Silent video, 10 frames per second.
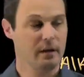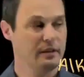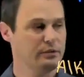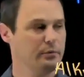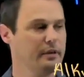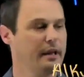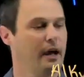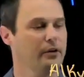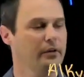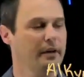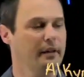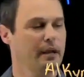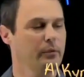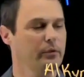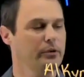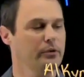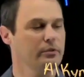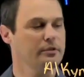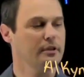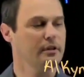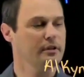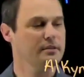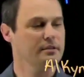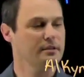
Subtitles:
This would be the alkyl halide we would use in this